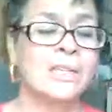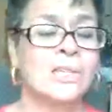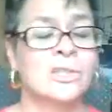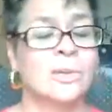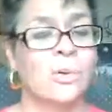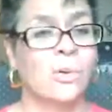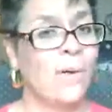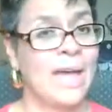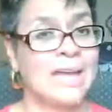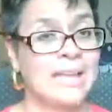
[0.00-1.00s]
So go
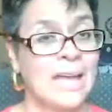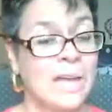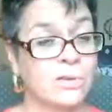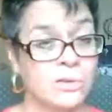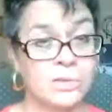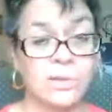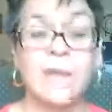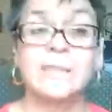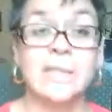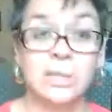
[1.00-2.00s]
ahead and gather those
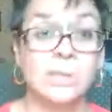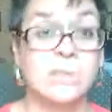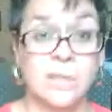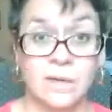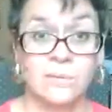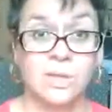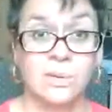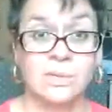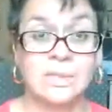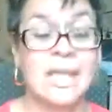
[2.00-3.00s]
thoughts, get those
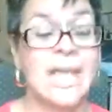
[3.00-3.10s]
interviews.